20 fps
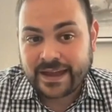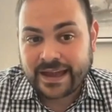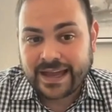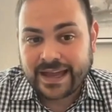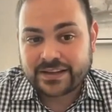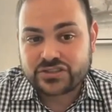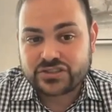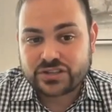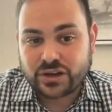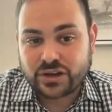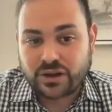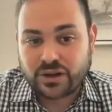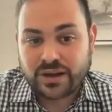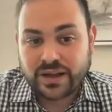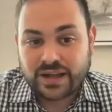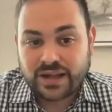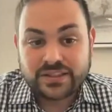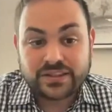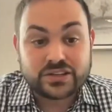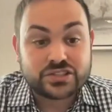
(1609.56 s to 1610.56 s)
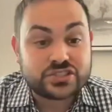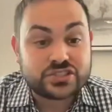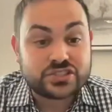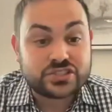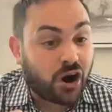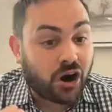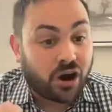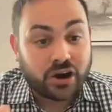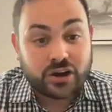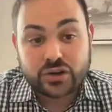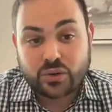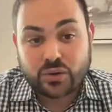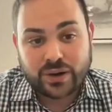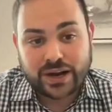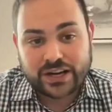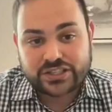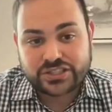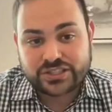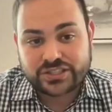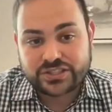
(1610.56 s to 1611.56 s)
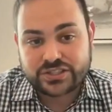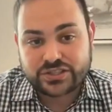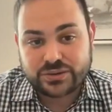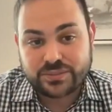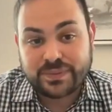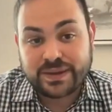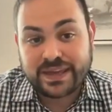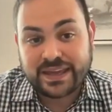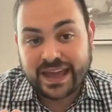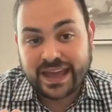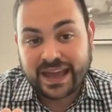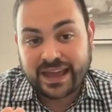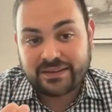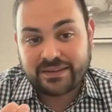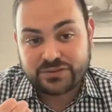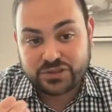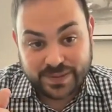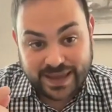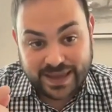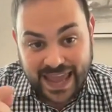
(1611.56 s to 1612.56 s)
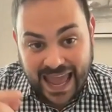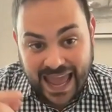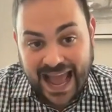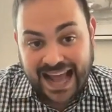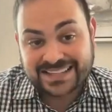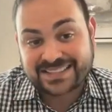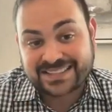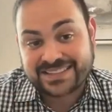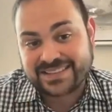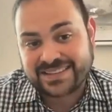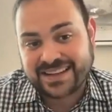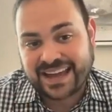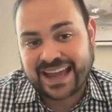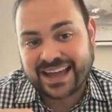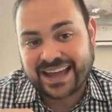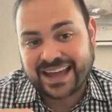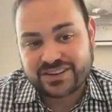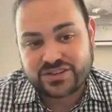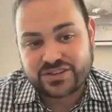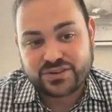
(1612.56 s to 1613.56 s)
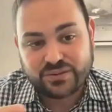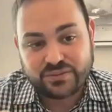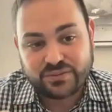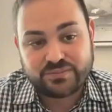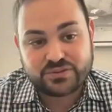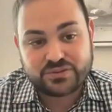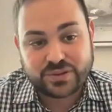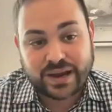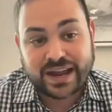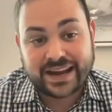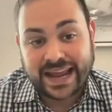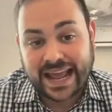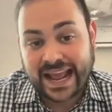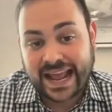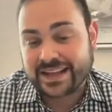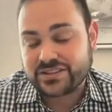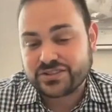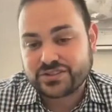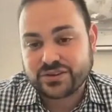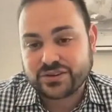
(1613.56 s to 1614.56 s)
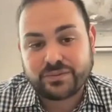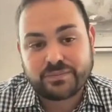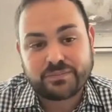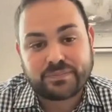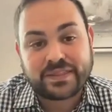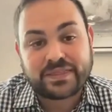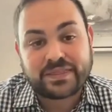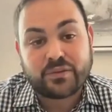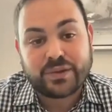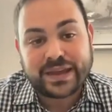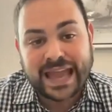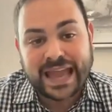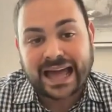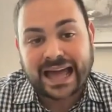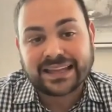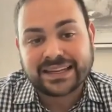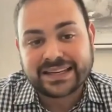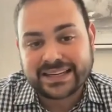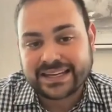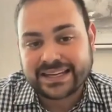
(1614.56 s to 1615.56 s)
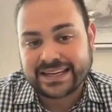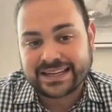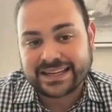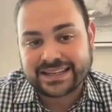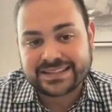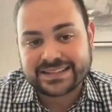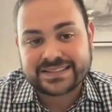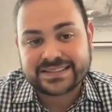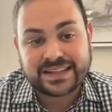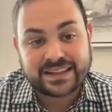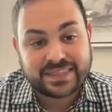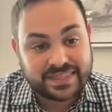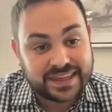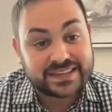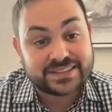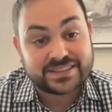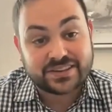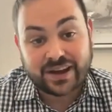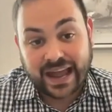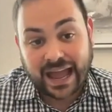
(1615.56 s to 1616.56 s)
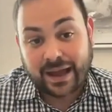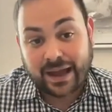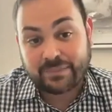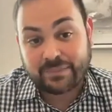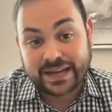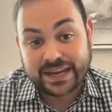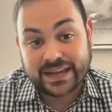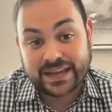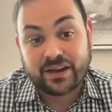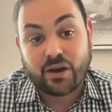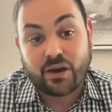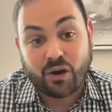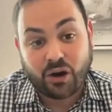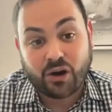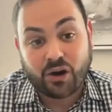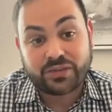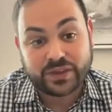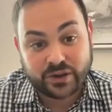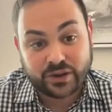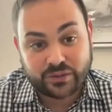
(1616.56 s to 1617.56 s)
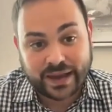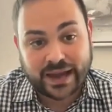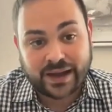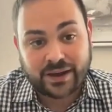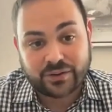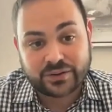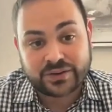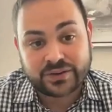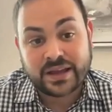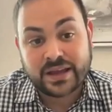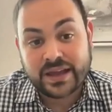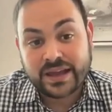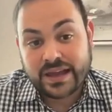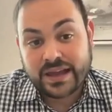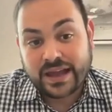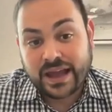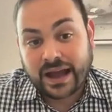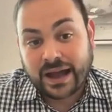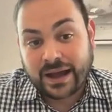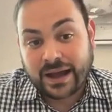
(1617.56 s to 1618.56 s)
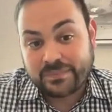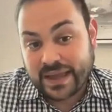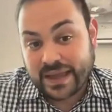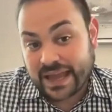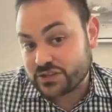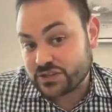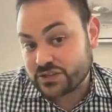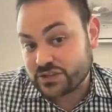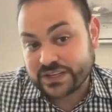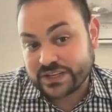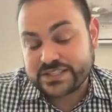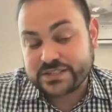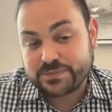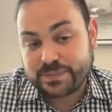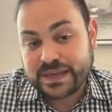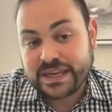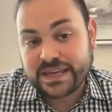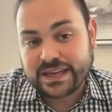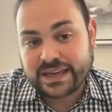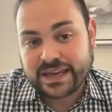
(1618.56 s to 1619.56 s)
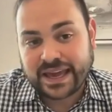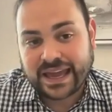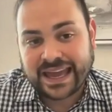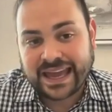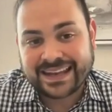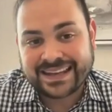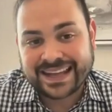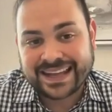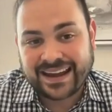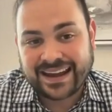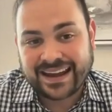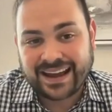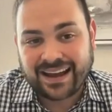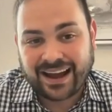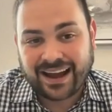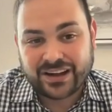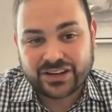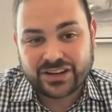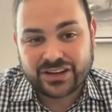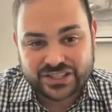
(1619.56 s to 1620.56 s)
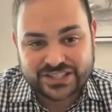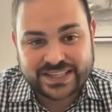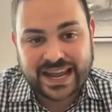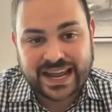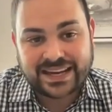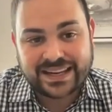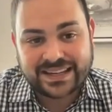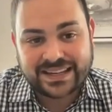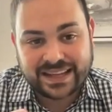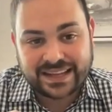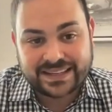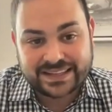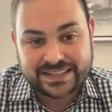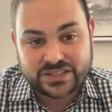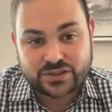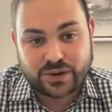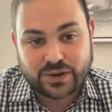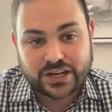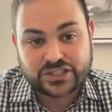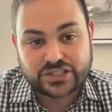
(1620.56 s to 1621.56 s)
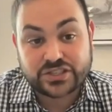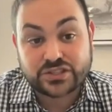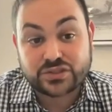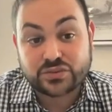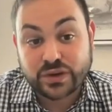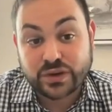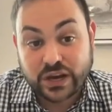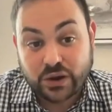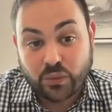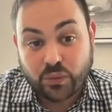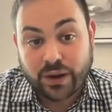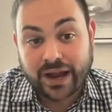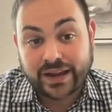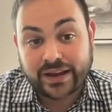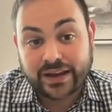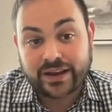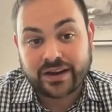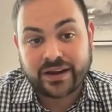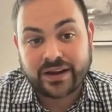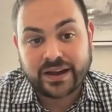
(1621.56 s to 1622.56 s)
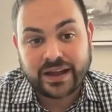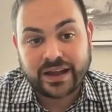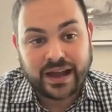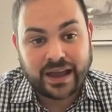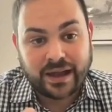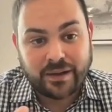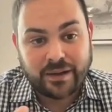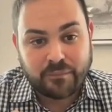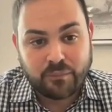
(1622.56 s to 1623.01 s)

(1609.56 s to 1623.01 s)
And so there's hard questions to be asked and to try and answer, but the reality is that things are happening on the ground as we speak, and that understanding that these questions require a